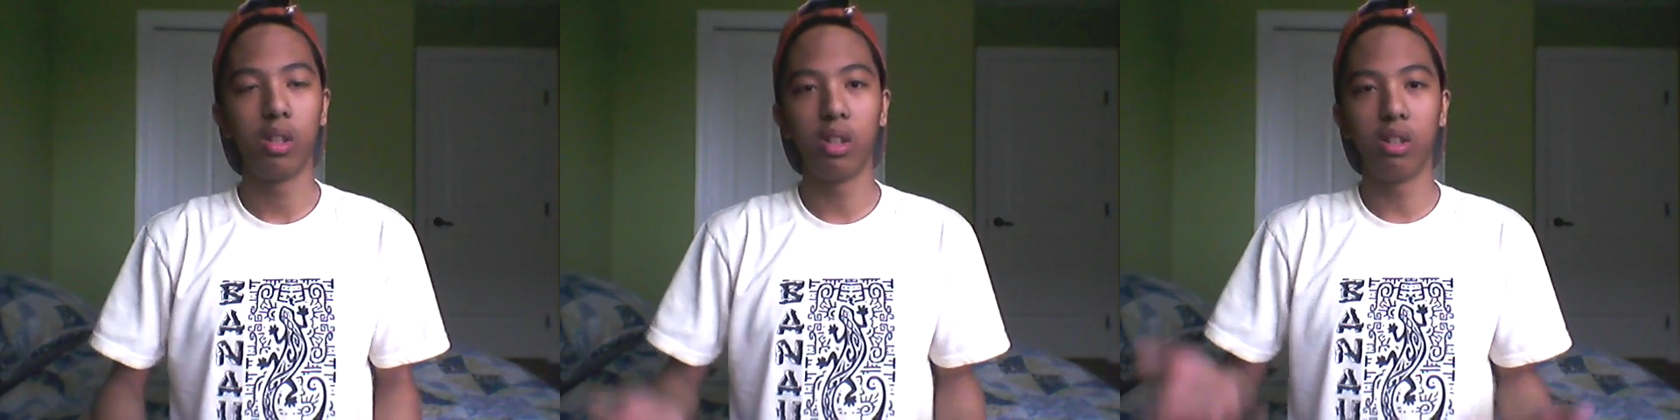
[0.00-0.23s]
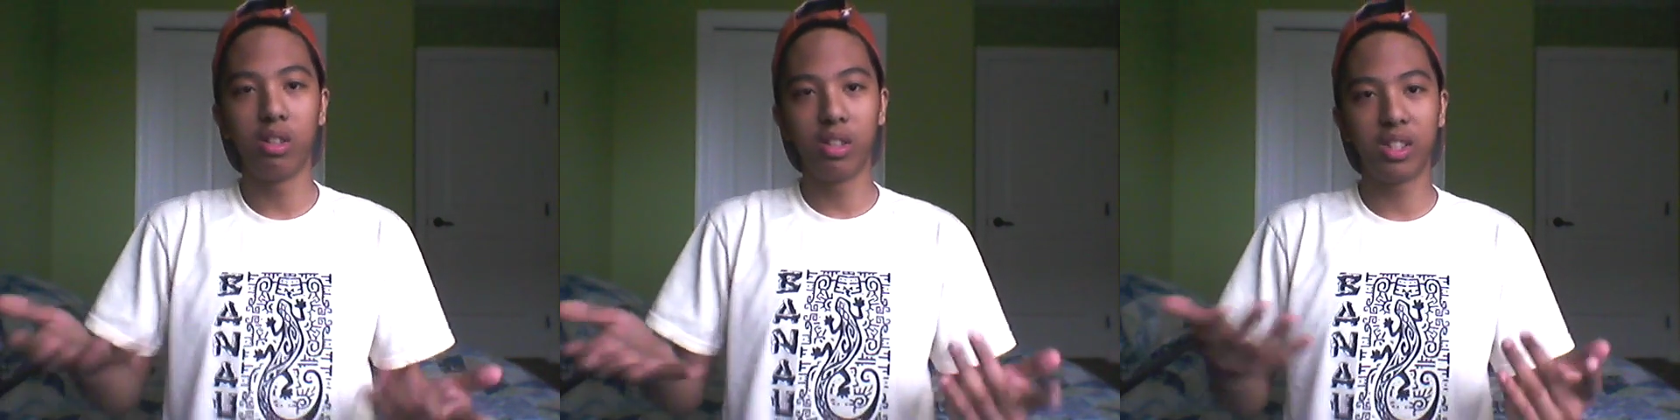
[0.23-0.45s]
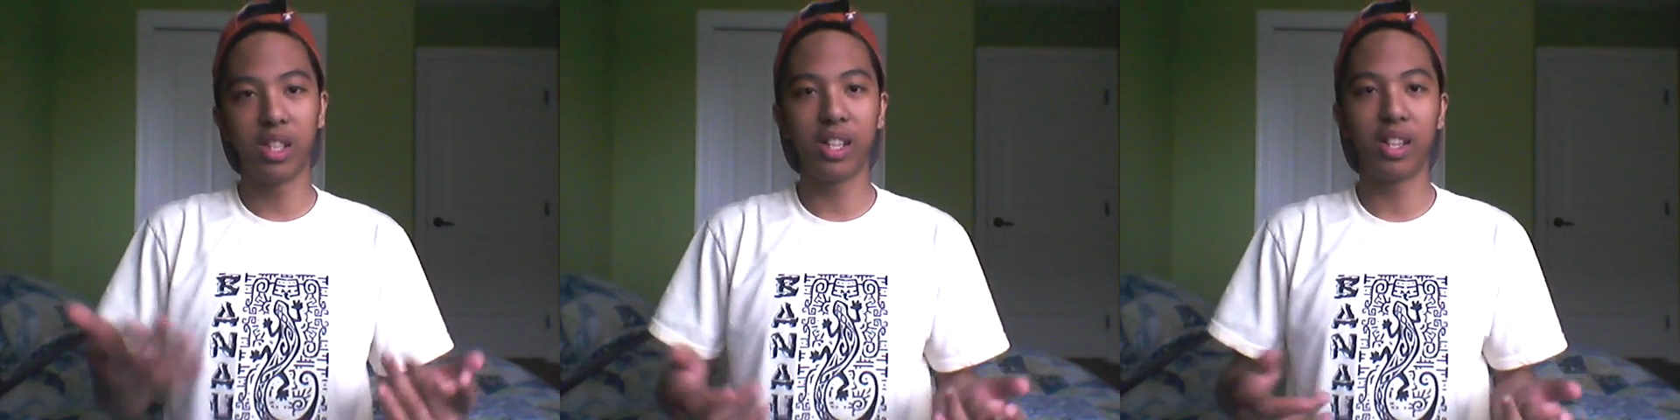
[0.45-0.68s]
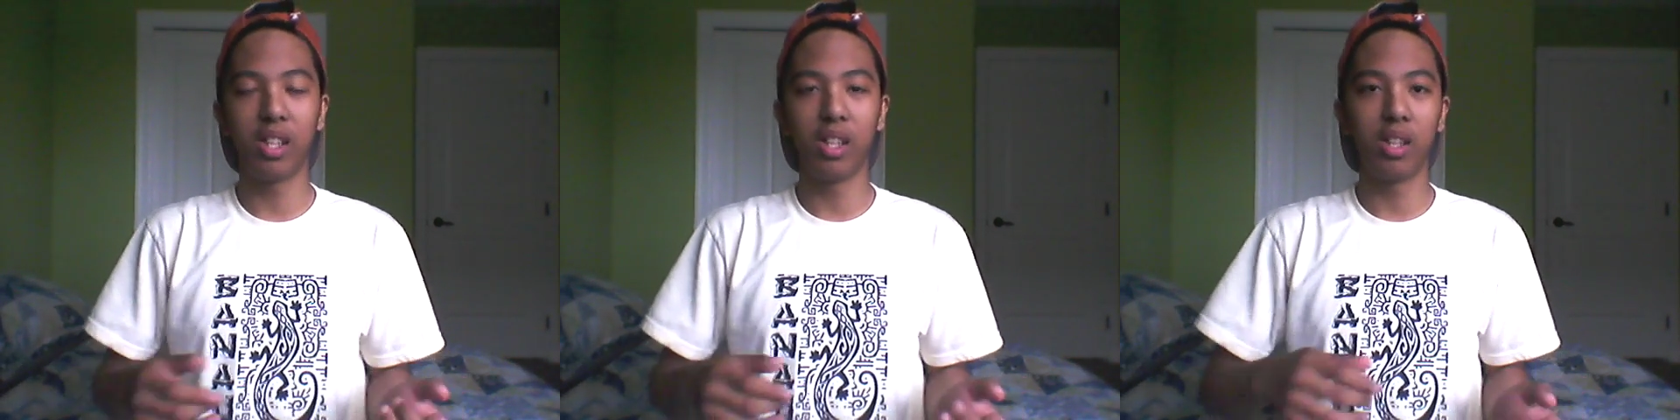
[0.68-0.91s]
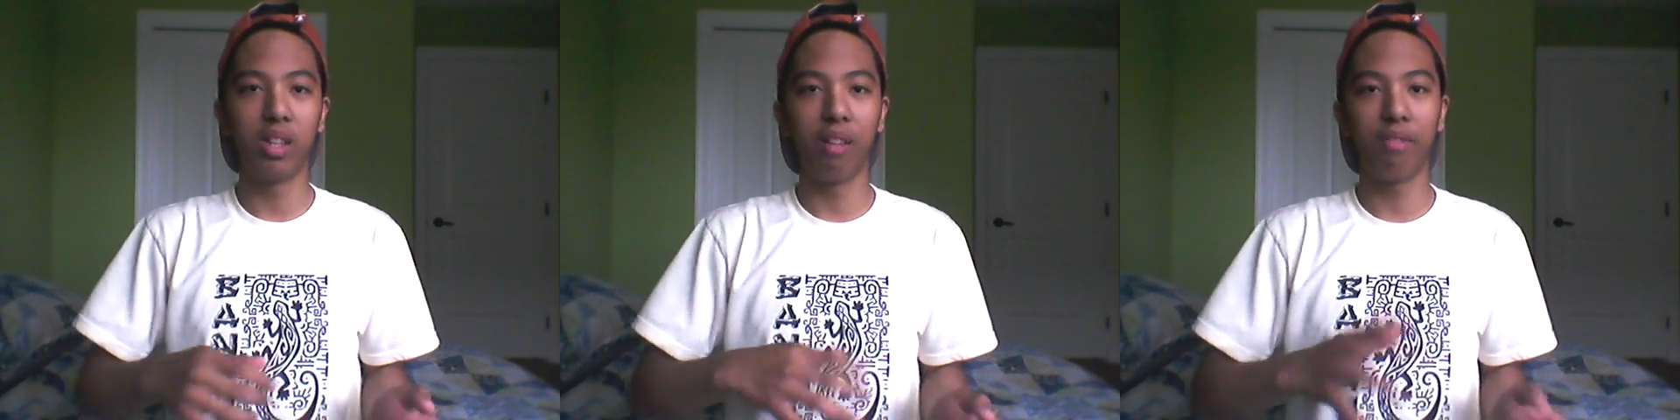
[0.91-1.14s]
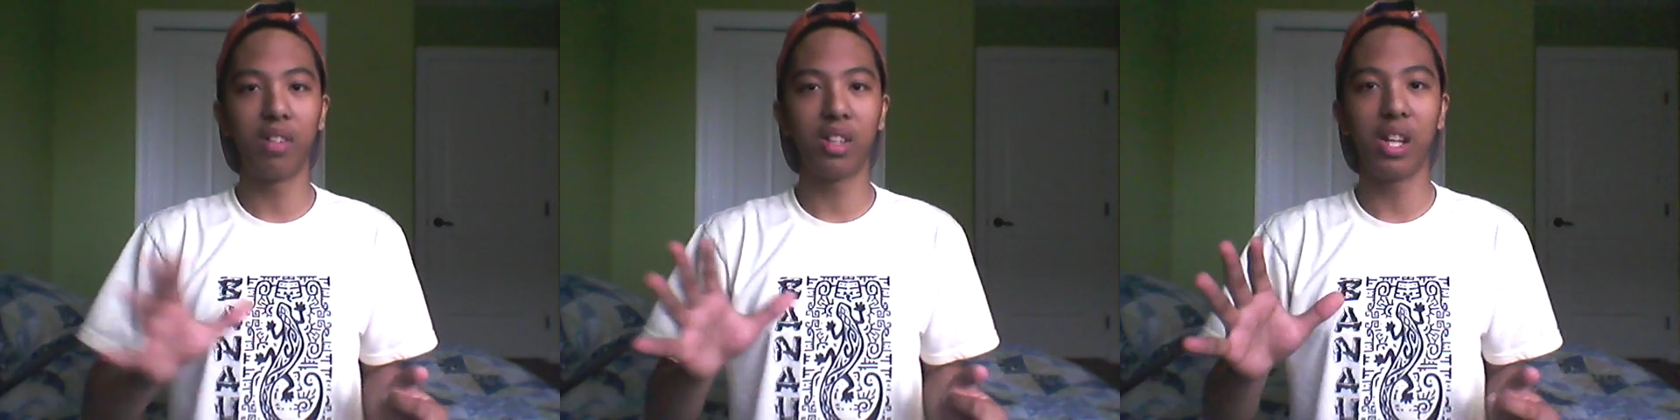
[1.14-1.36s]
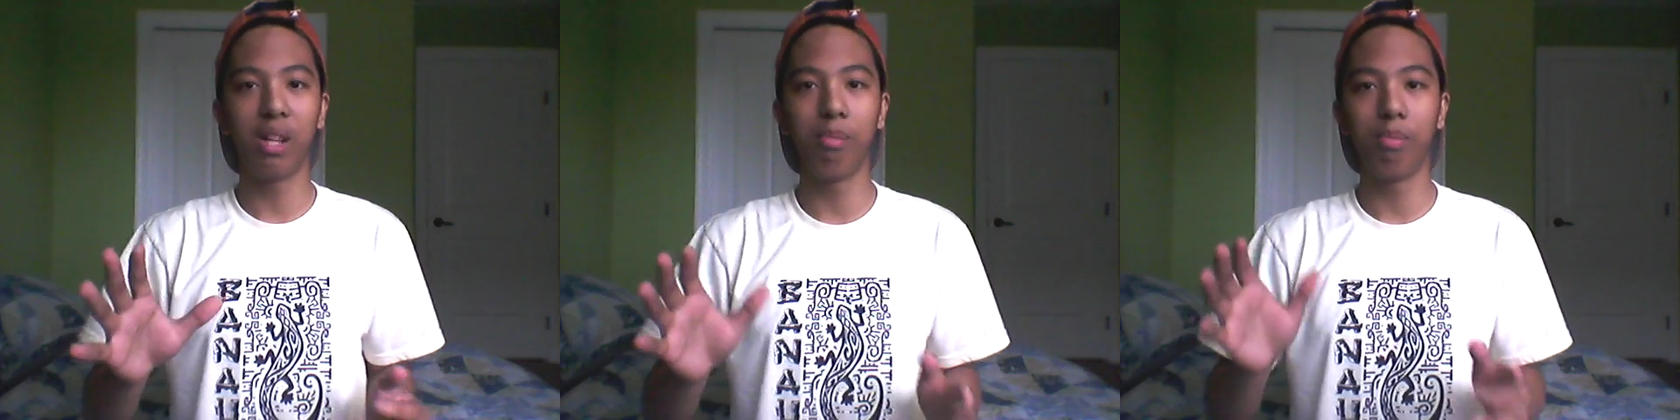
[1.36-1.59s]
You know, it's like the
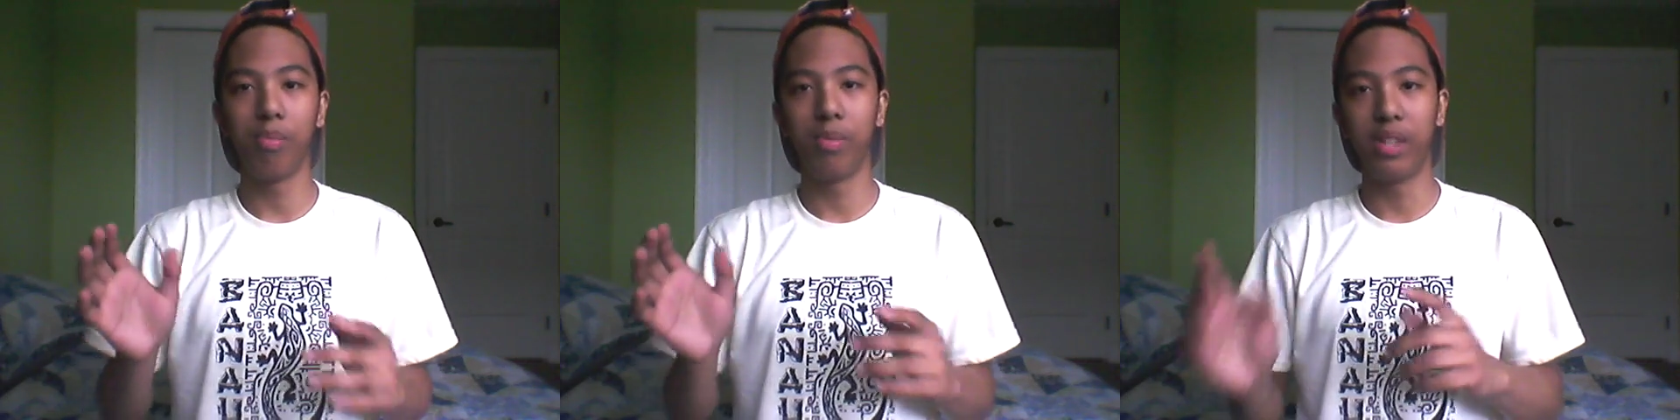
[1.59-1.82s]
different game,